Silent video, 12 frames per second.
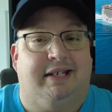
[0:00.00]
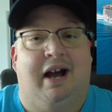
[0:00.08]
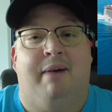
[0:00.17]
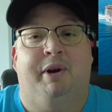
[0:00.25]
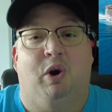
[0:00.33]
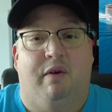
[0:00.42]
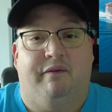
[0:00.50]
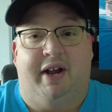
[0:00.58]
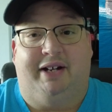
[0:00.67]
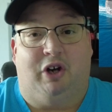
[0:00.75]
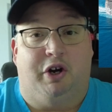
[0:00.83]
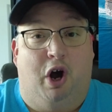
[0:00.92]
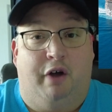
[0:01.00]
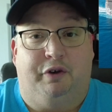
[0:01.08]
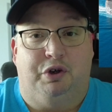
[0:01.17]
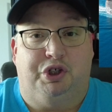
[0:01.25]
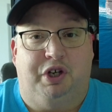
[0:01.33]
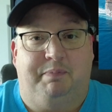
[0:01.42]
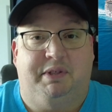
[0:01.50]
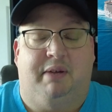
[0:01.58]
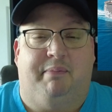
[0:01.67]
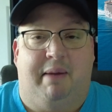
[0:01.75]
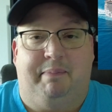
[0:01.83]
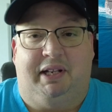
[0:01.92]
domino effect on other ships
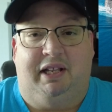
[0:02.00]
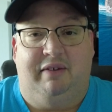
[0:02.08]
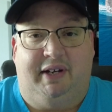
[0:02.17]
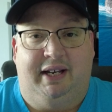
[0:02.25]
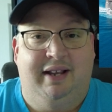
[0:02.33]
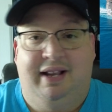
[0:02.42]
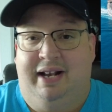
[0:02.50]
that might be leaving,